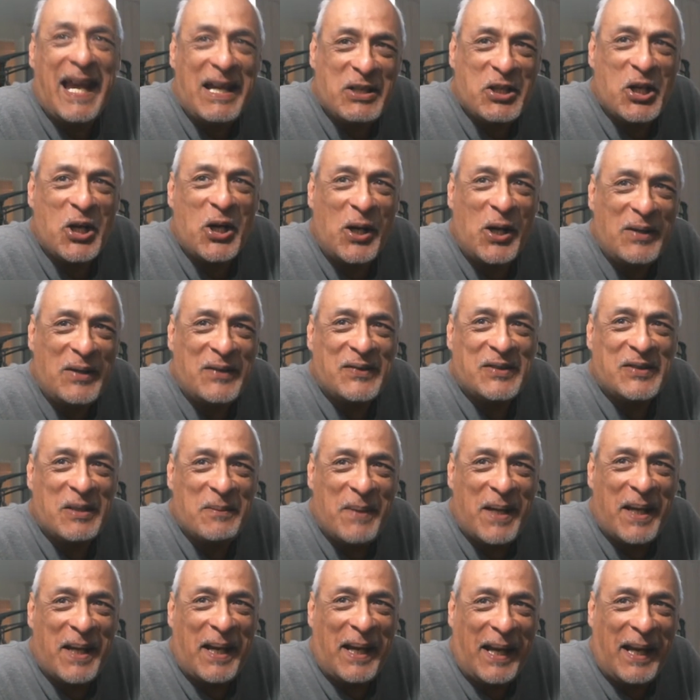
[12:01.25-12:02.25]
He
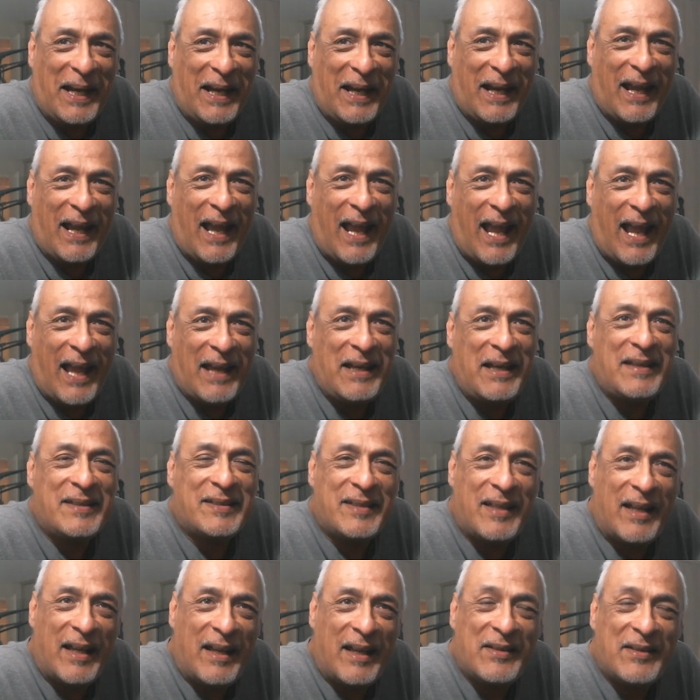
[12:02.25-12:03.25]
turns to me
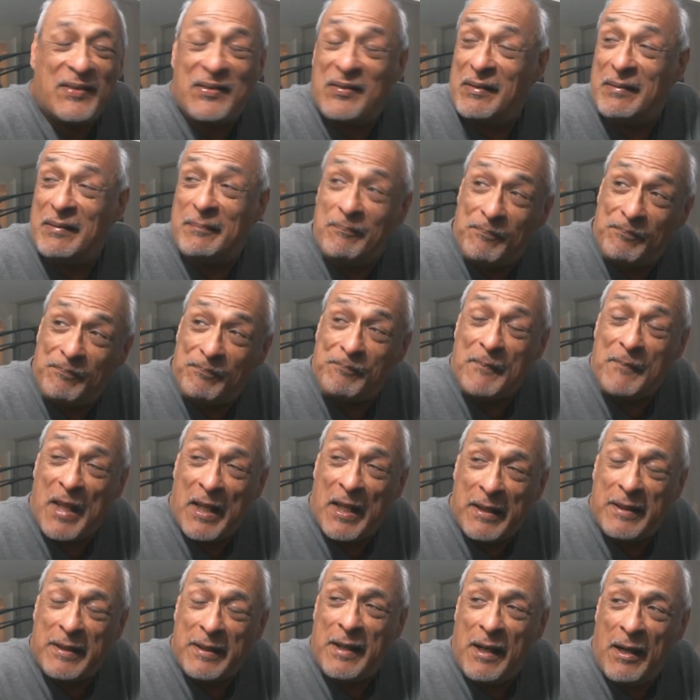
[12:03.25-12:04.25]
and he says,
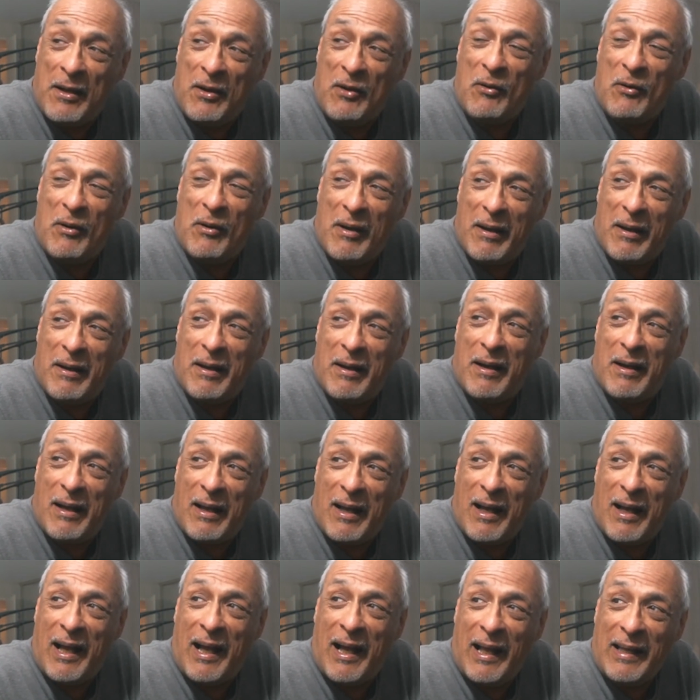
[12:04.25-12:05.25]
you know,
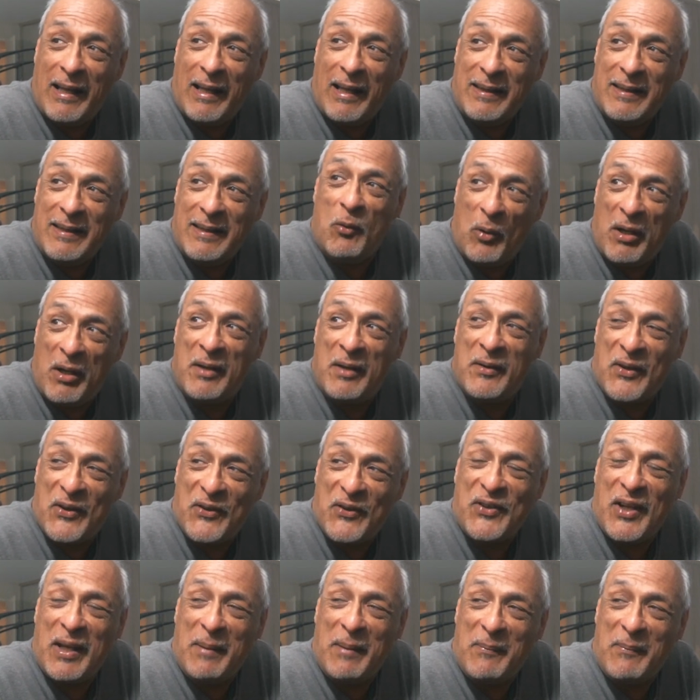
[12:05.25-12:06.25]
I think
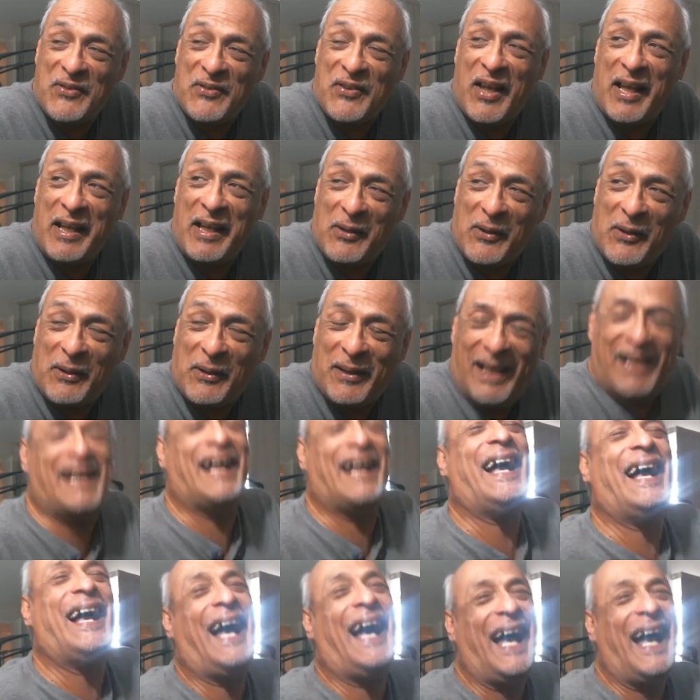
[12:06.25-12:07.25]
we're on the same
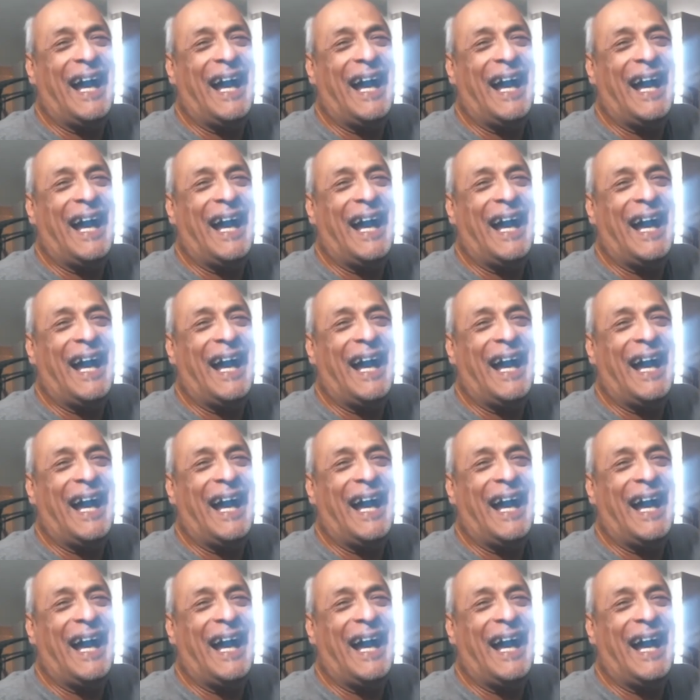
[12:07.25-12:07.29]
cycle.